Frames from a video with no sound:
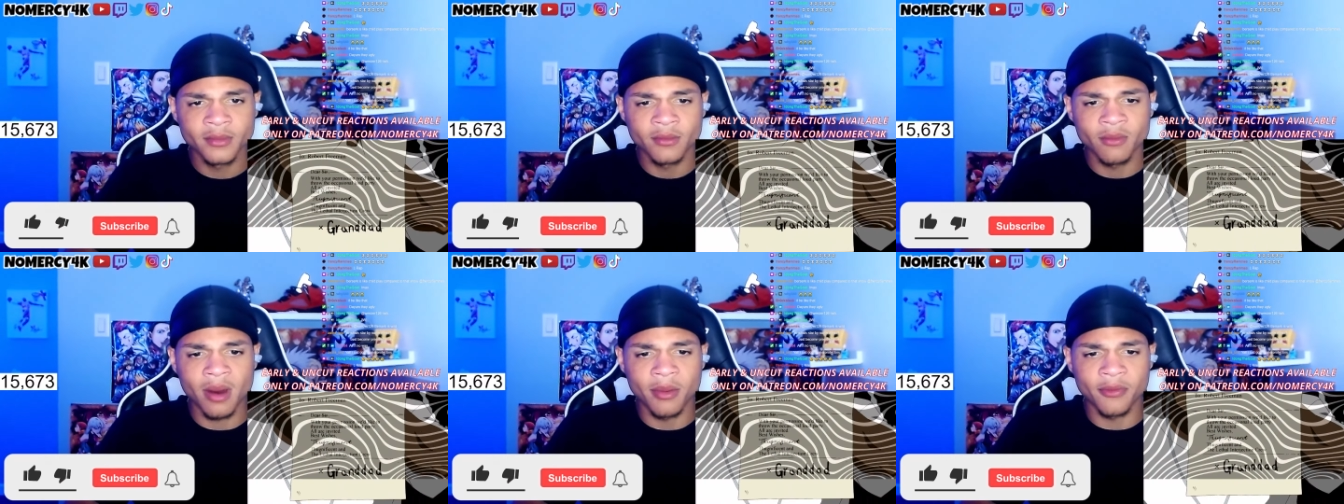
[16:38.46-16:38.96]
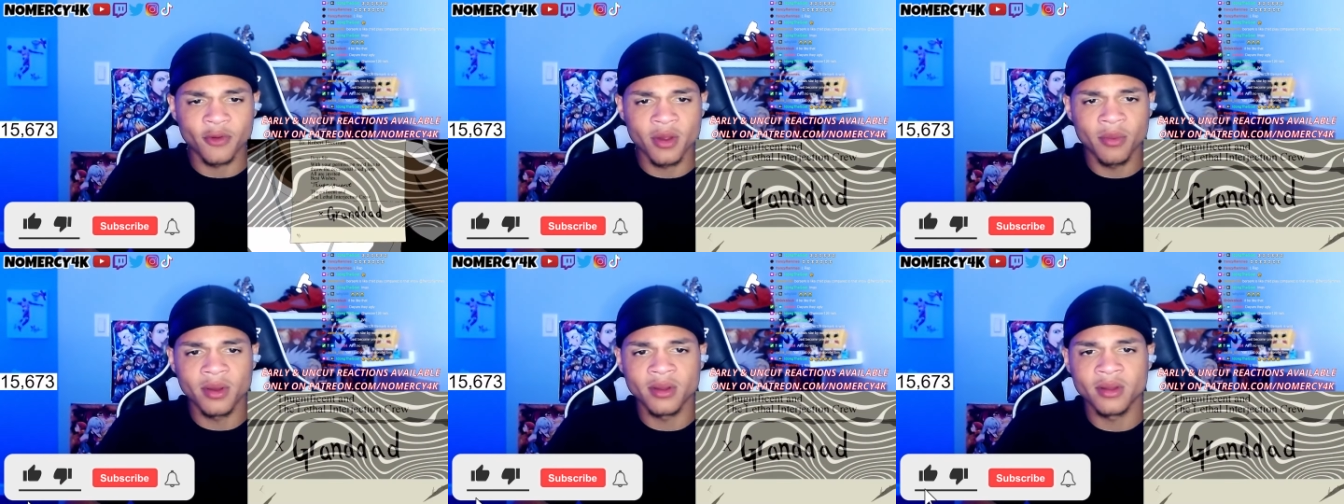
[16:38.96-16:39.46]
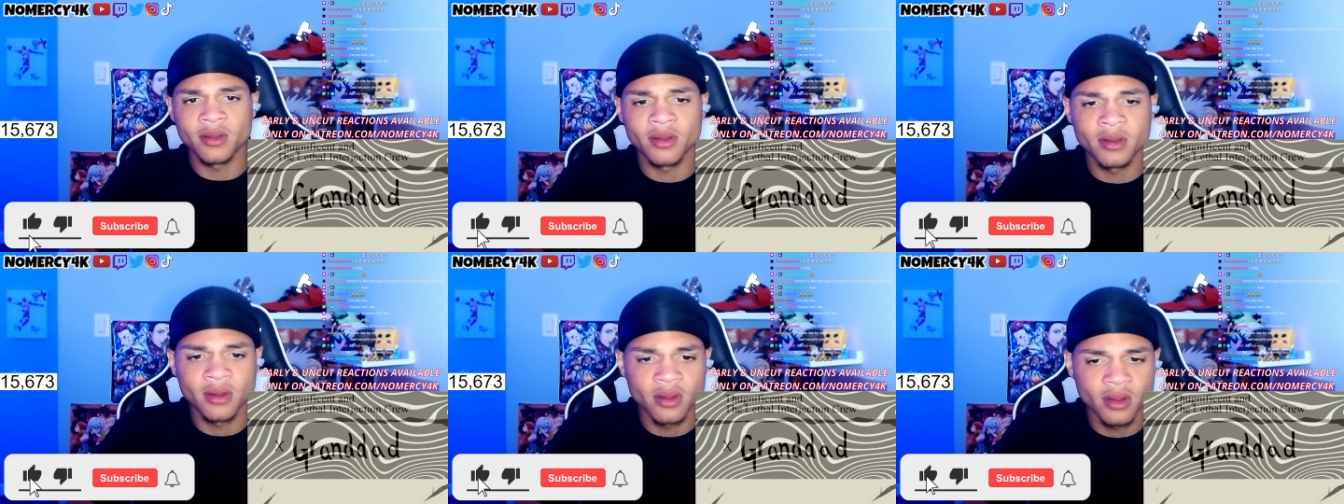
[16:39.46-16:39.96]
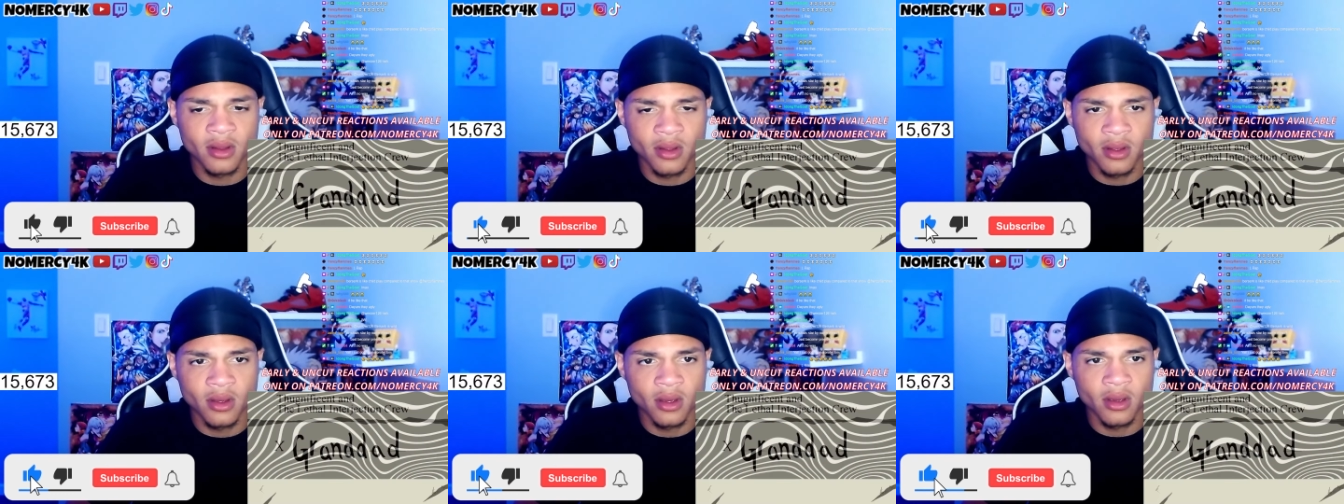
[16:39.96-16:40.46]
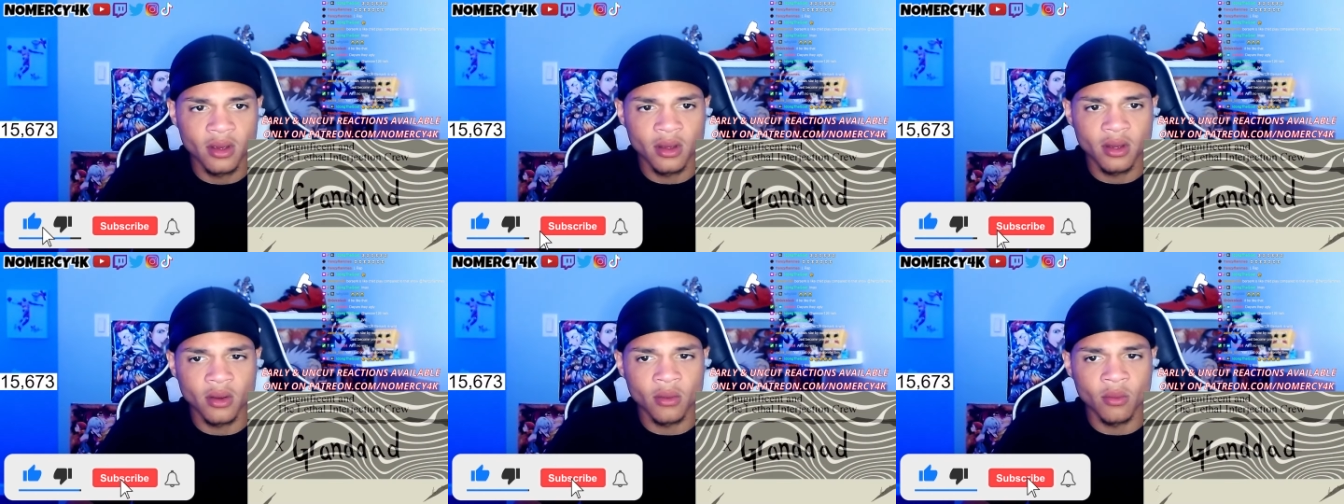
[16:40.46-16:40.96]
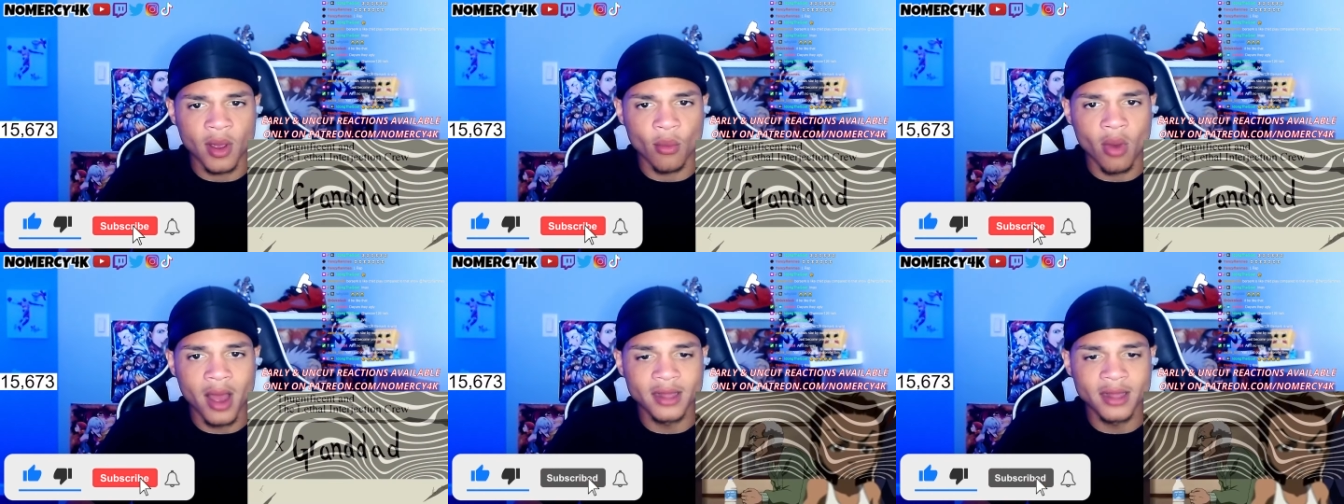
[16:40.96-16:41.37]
Robert Freeman. Wait, what?